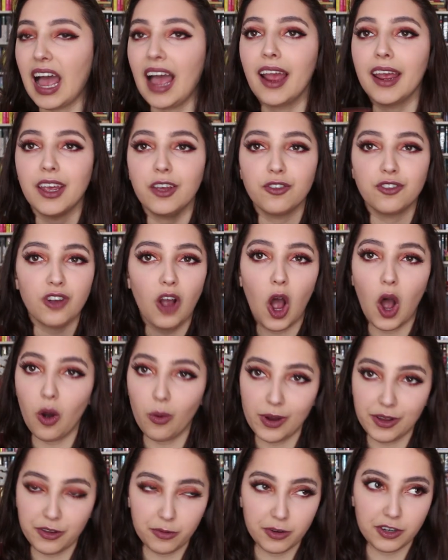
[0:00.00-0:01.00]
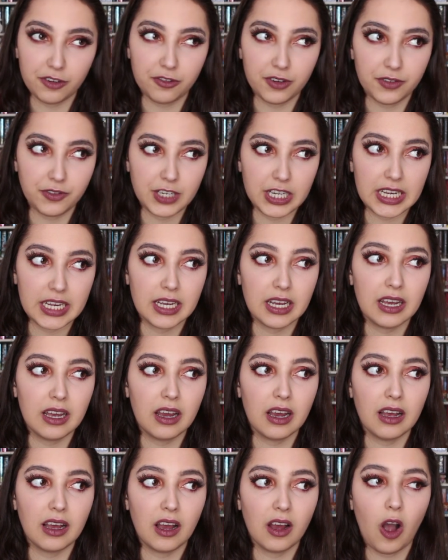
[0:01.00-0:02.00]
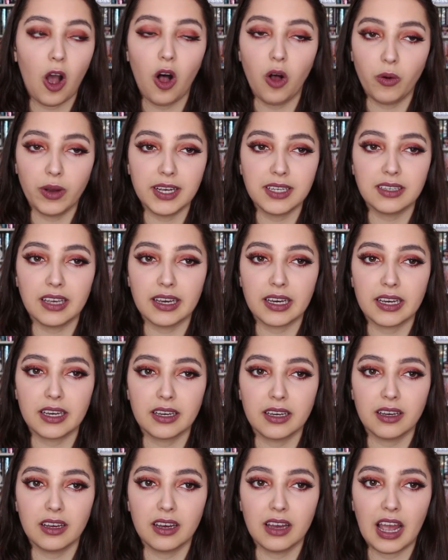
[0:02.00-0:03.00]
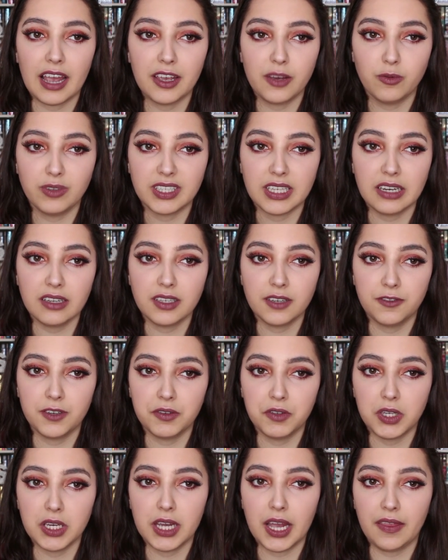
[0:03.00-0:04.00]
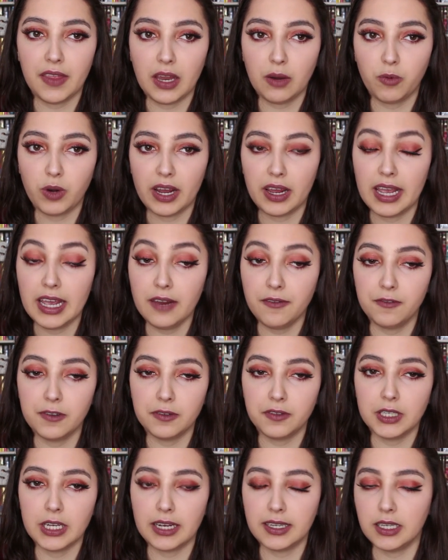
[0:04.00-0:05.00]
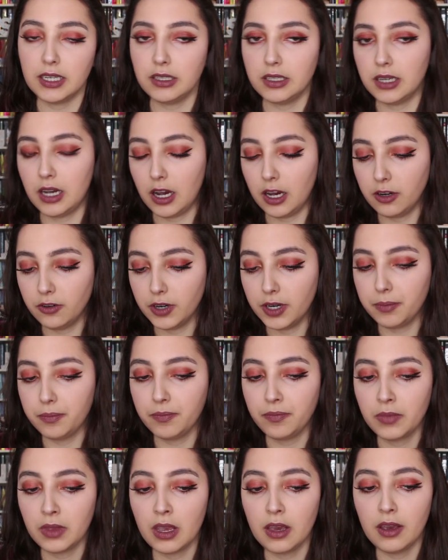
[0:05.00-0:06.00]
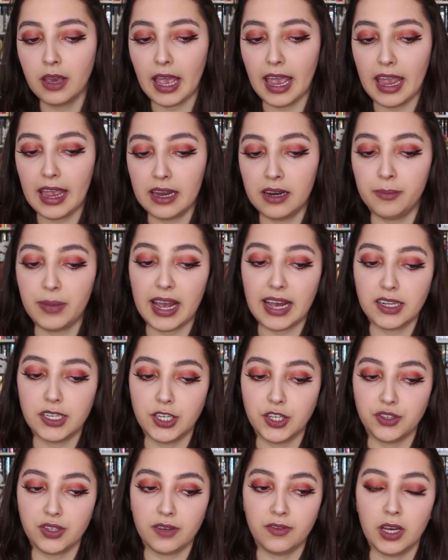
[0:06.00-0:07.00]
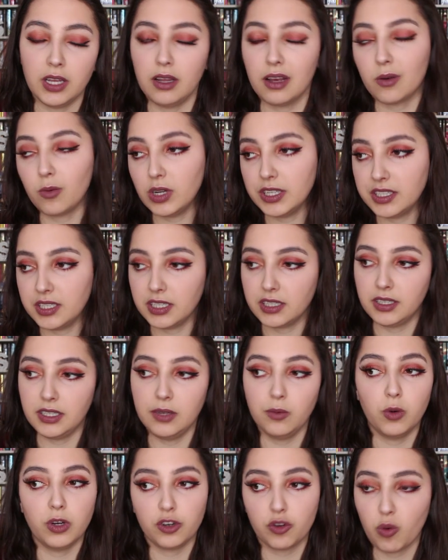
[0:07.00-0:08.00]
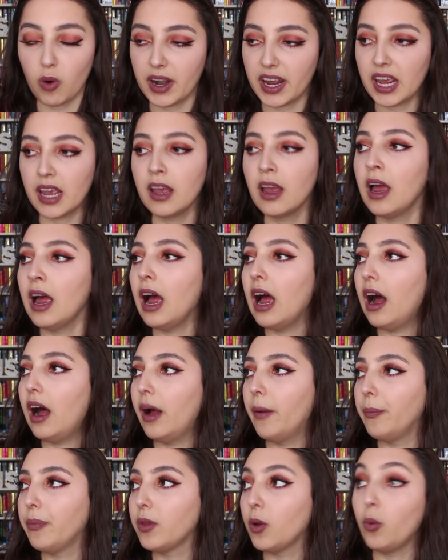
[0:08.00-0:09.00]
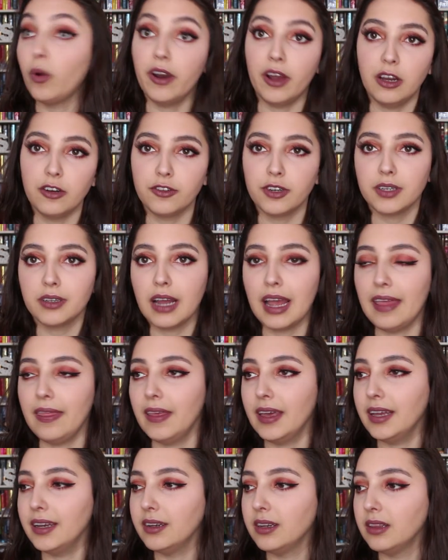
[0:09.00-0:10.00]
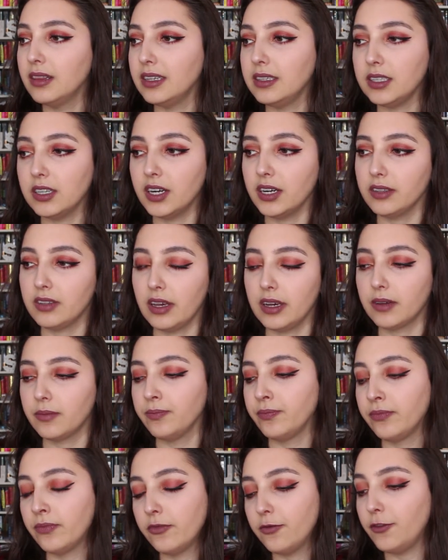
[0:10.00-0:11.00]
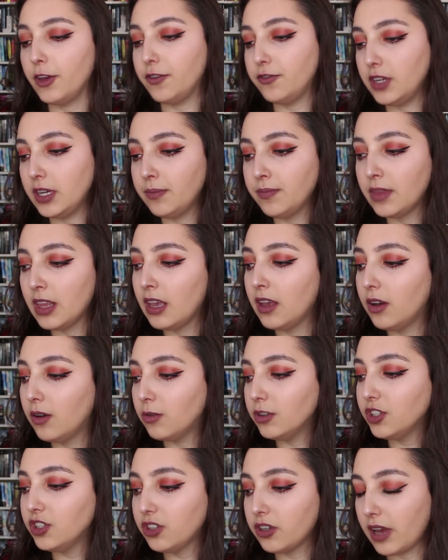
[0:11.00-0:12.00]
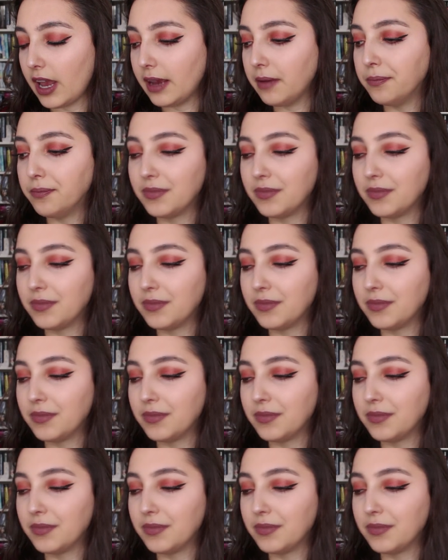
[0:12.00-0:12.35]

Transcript: I used to always reach 50, always like I would set it to 50 and then when I hit 50, I set it to 100. And in past years, I've hit like 160, 120, um, 100. And then this year it's like 50 which is okay.